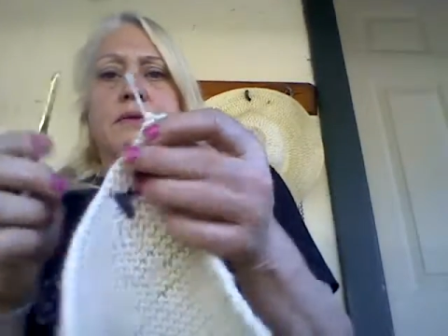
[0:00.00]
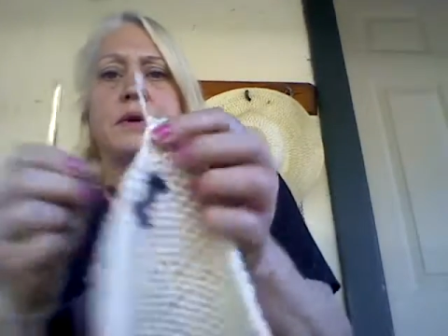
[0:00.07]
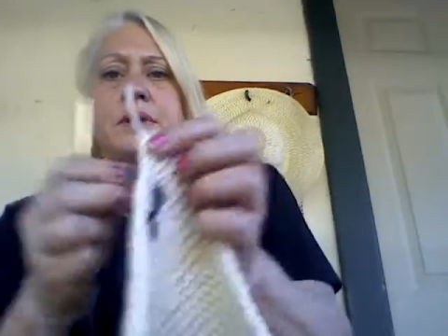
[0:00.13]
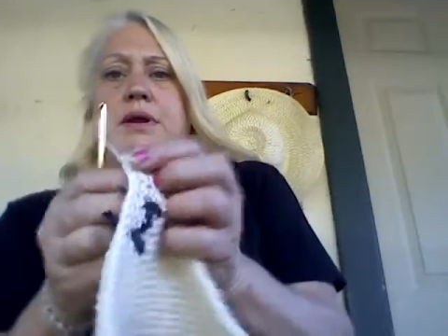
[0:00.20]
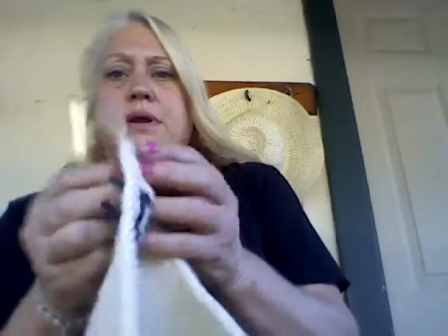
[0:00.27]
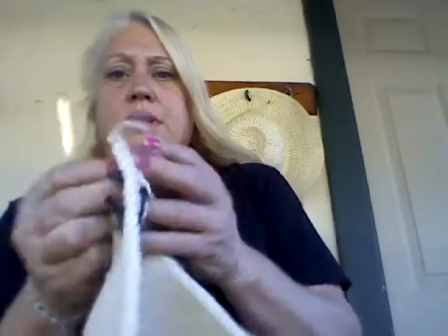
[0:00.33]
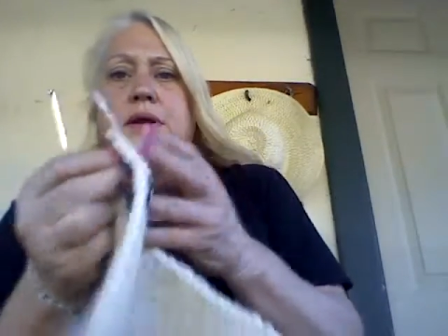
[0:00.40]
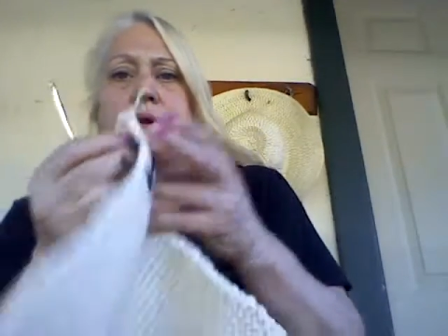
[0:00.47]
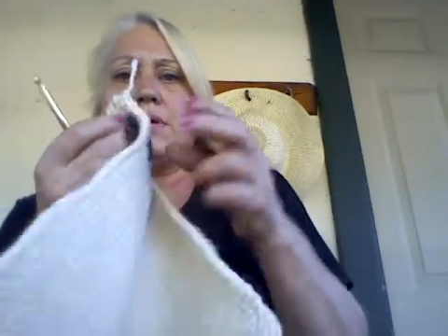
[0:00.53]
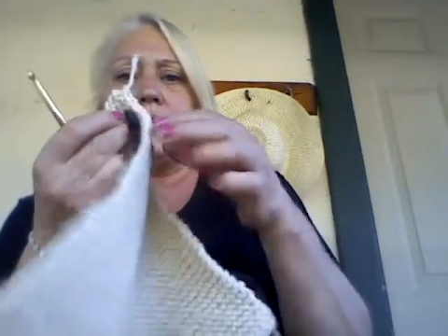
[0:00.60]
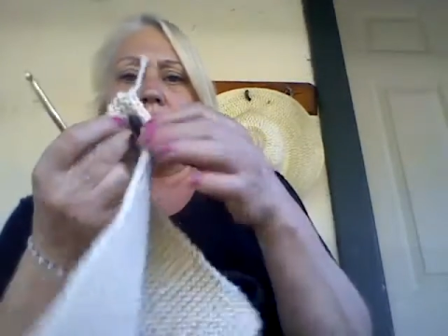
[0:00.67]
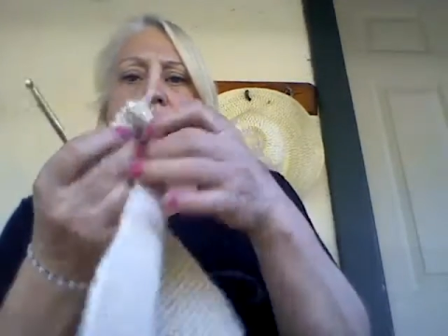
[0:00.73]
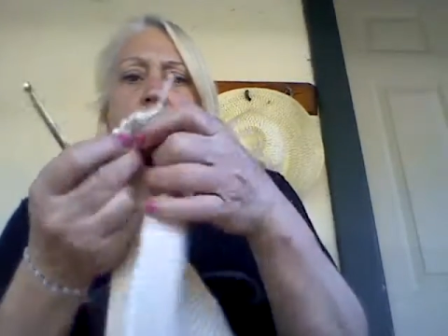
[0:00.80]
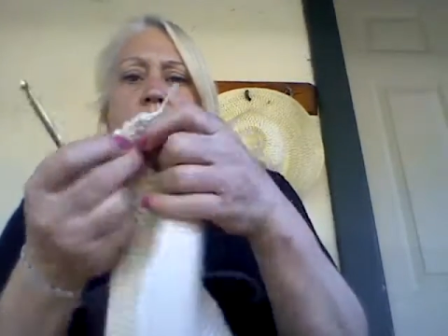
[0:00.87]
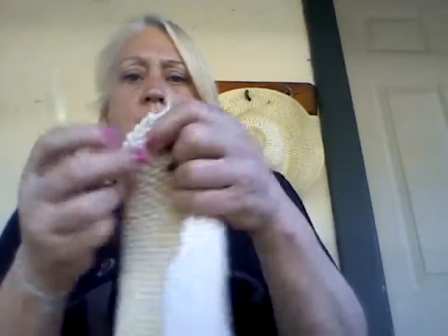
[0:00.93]
right
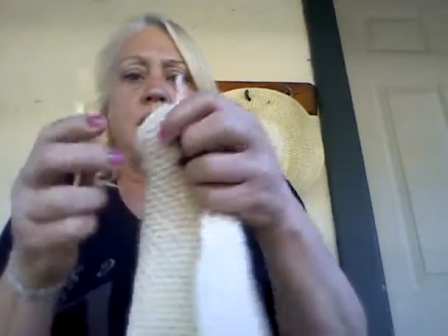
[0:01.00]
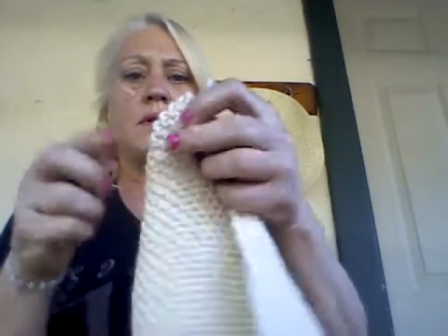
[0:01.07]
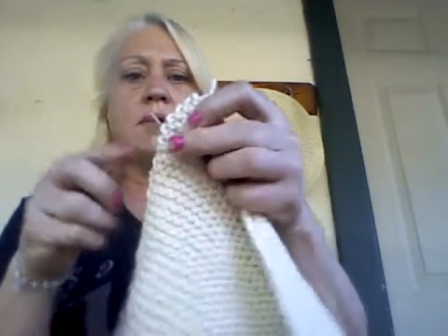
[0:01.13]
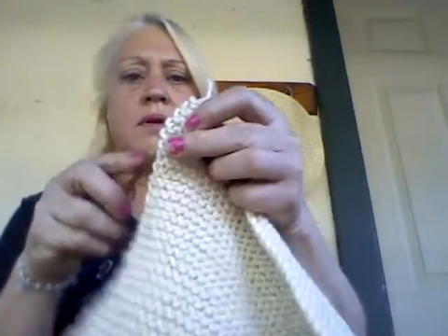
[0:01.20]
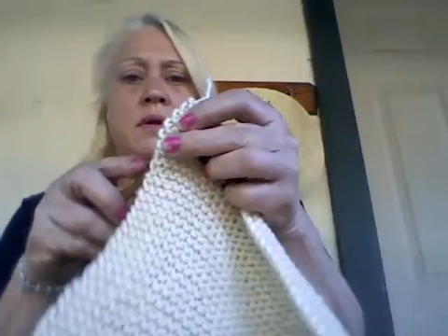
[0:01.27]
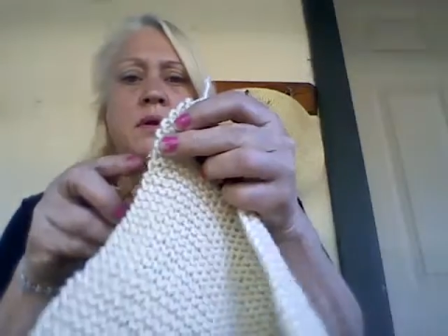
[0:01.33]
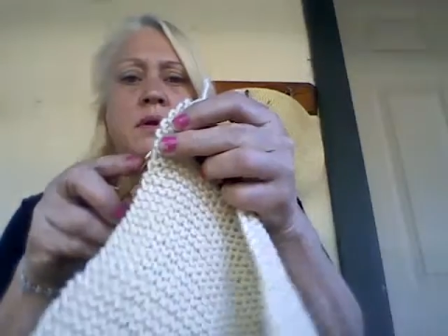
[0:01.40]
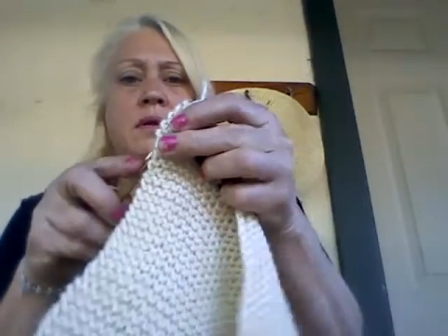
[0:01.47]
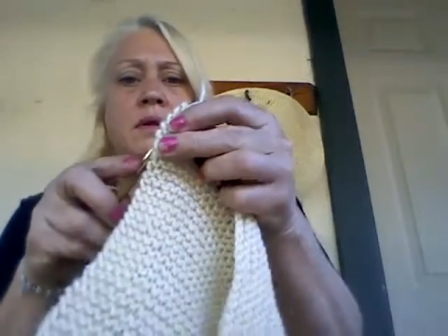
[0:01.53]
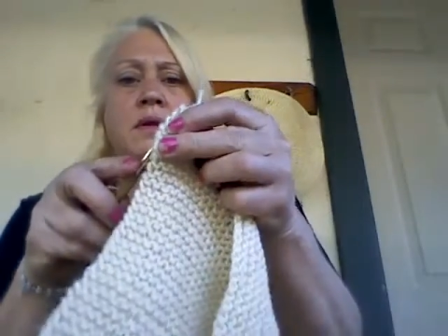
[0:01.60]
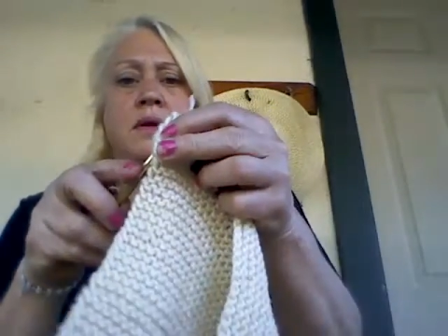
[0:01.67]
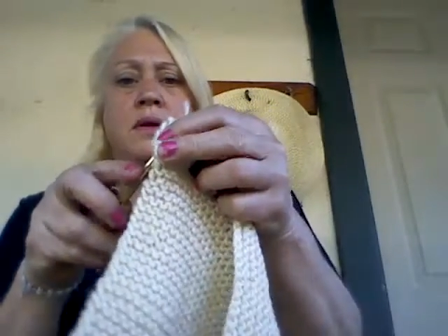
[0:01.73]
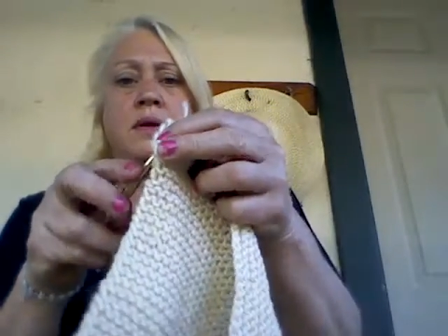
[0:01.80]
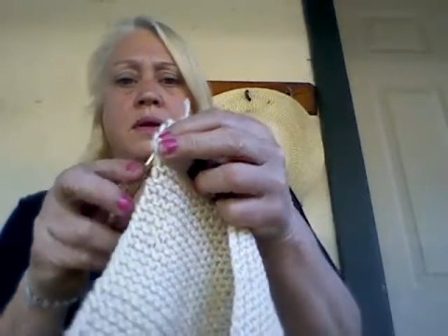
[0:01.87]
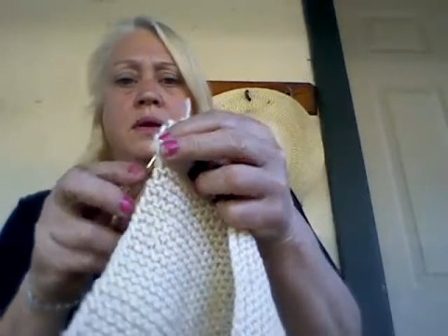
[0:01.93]
here.
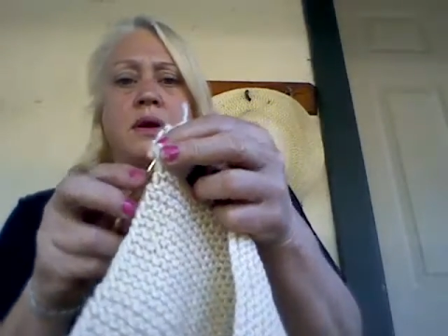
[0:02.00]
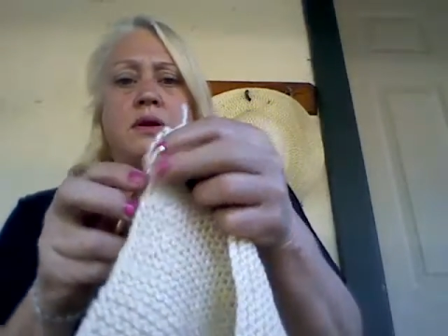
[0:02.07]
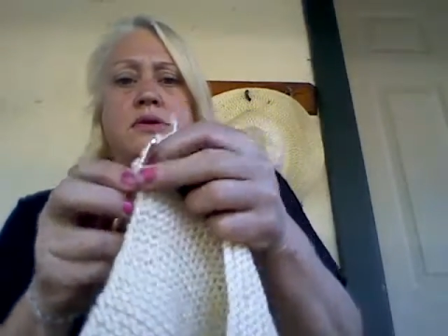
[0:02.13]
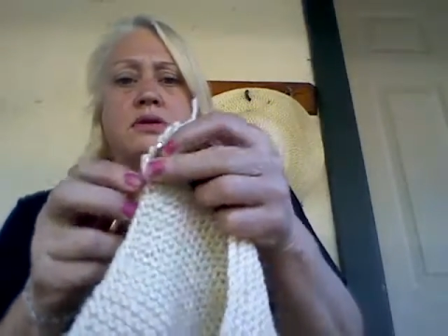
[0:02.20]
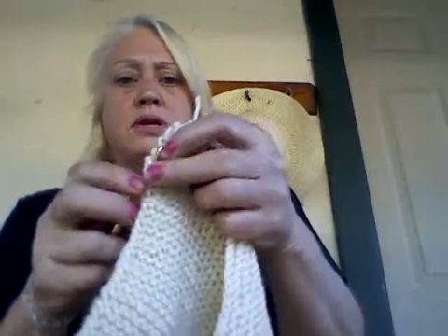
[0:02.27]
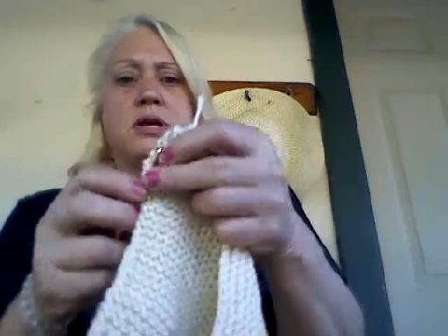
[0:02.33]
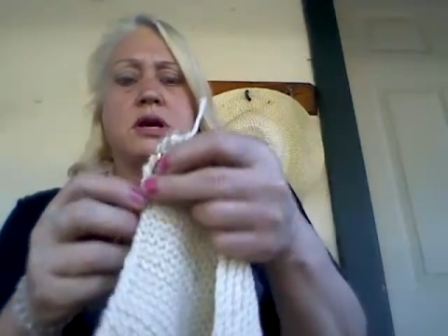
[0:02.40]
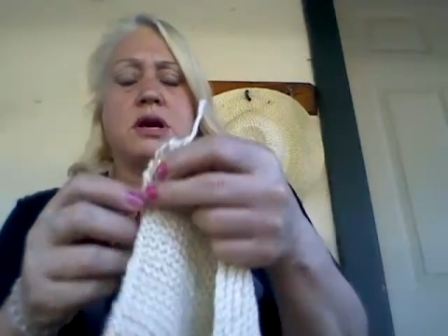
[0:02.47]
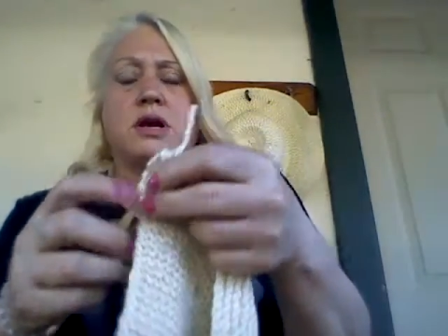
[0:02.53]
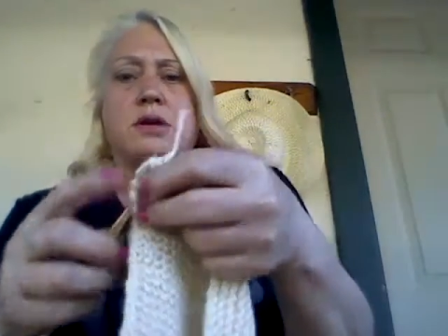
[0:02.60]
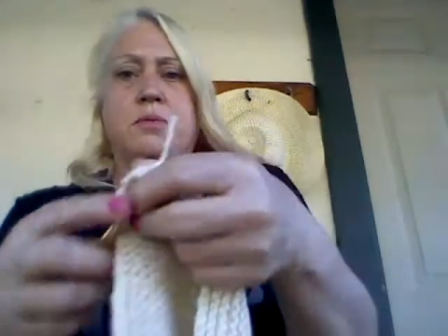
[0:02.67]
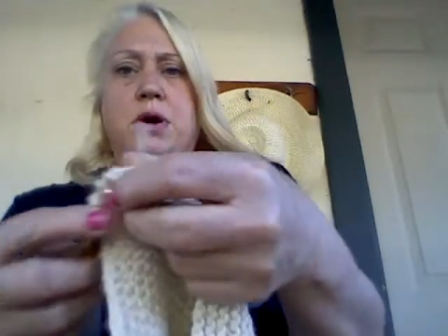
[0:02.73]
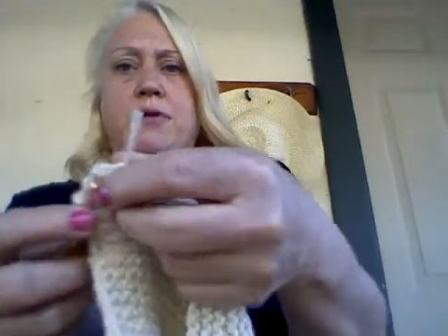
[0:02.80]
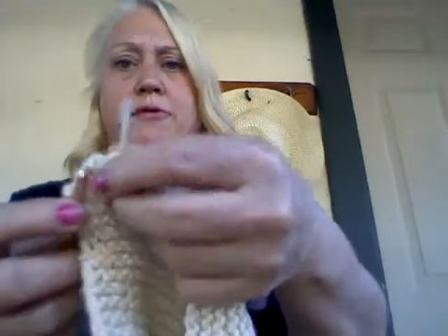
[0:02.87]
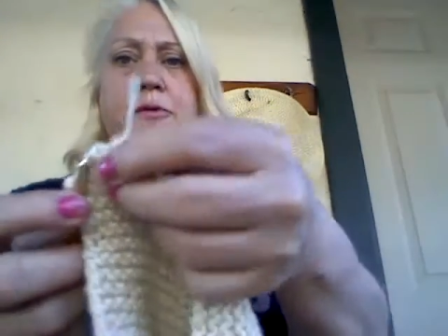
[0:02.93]
Usually cut
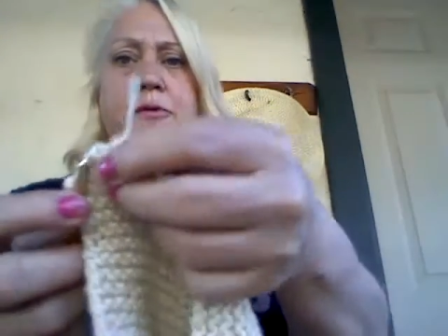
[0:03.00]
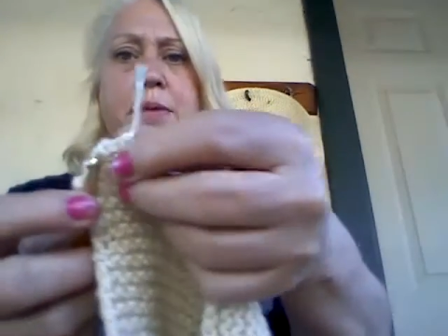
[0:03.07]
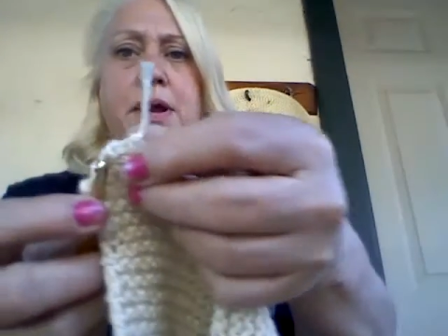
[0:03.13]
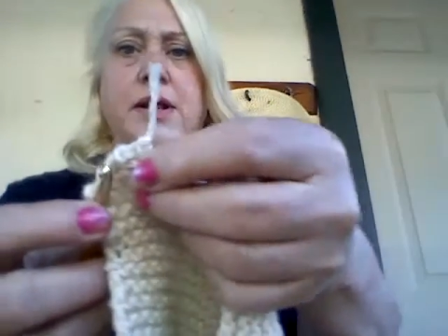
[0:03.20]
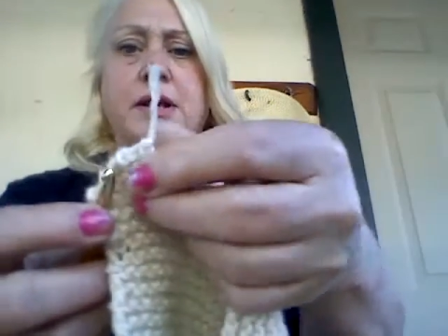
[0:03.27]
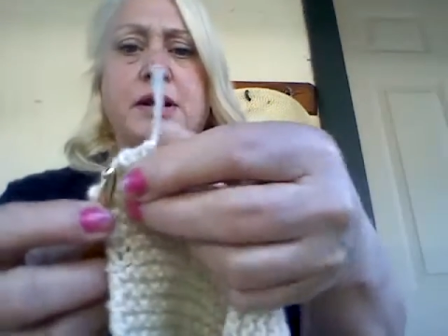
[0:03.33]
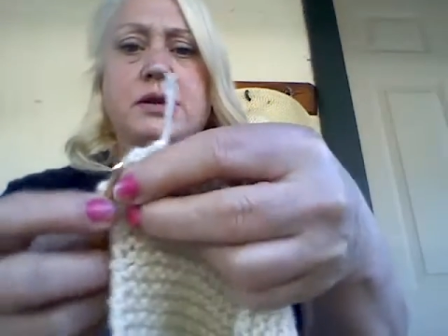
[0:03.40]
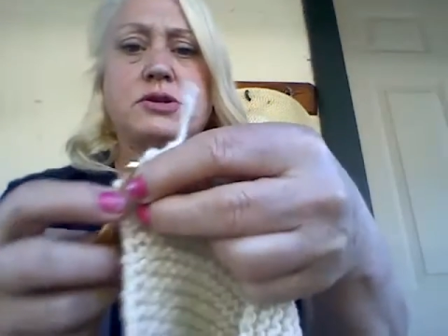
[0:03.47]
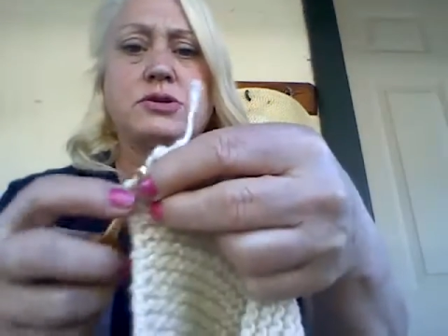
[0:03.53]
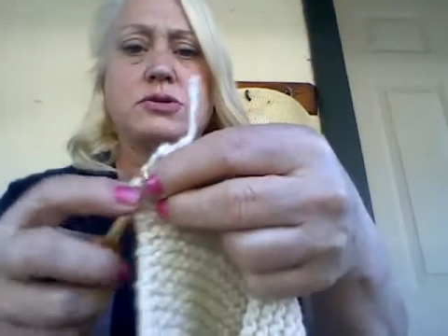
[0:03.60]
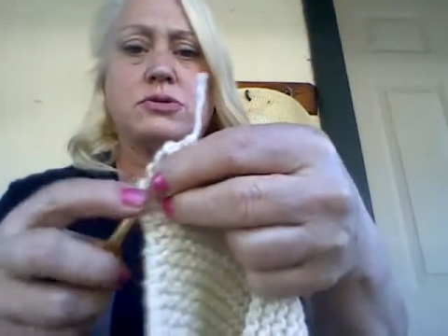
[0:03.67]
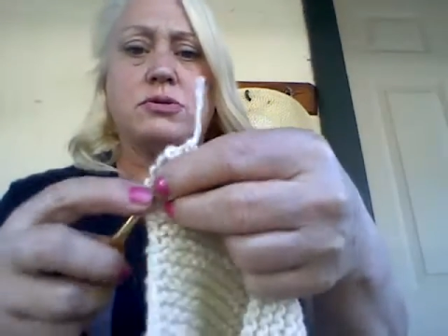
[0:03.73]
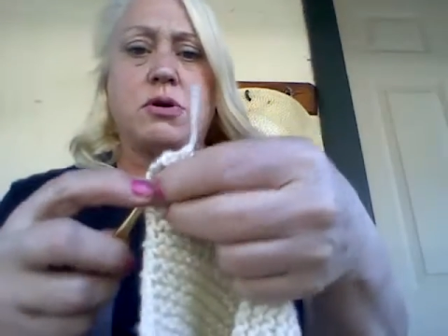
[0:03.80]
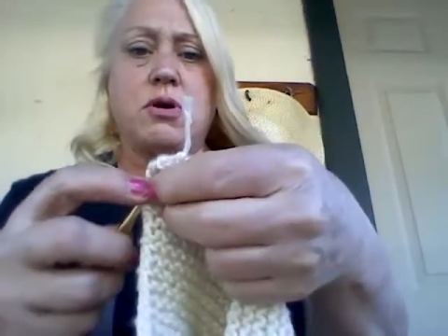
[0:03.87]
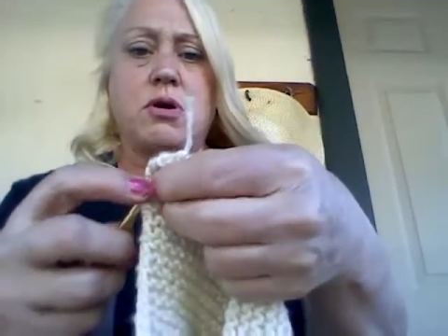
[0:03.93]
them off about 1 inch
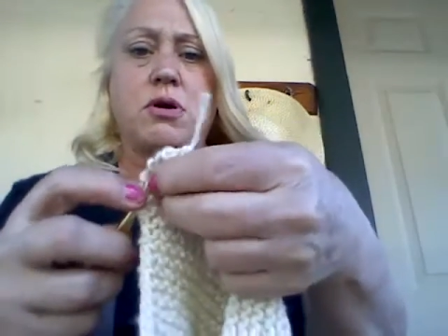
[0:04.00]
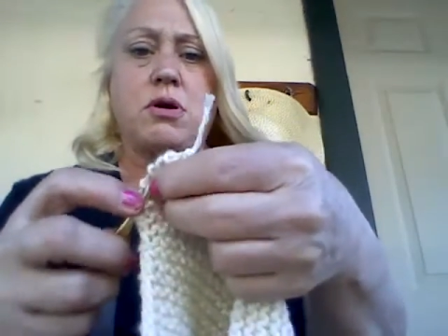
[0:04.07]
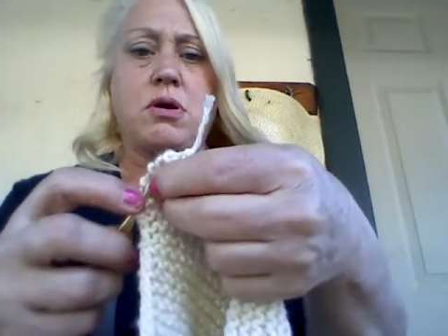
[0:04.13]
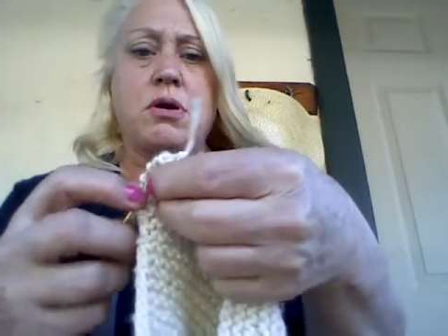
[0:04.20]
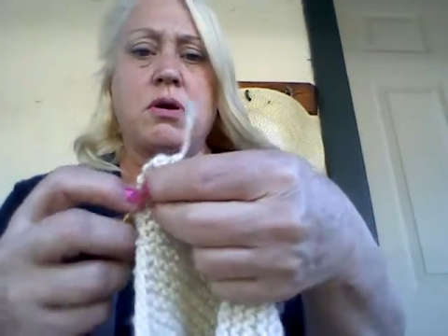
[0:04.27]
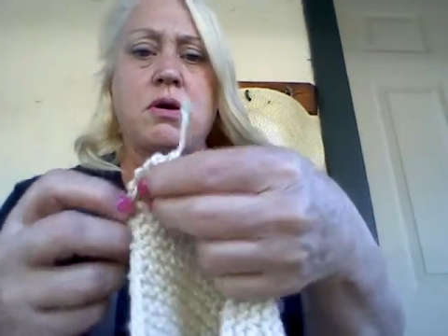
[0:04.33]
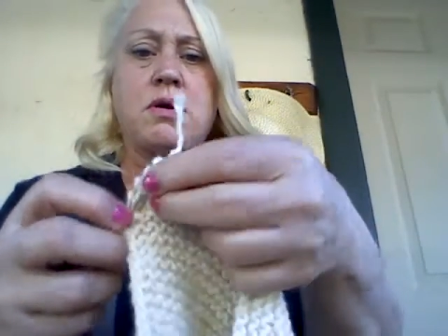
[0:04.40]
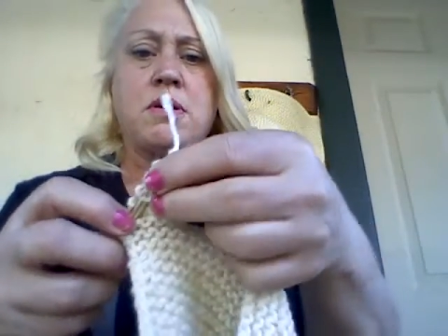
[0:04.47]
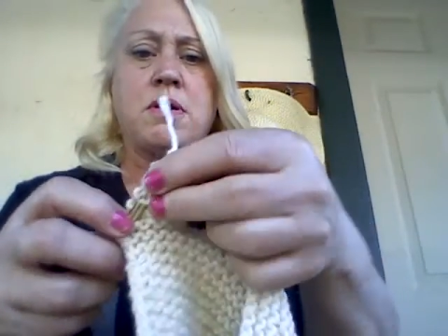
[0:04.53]
long.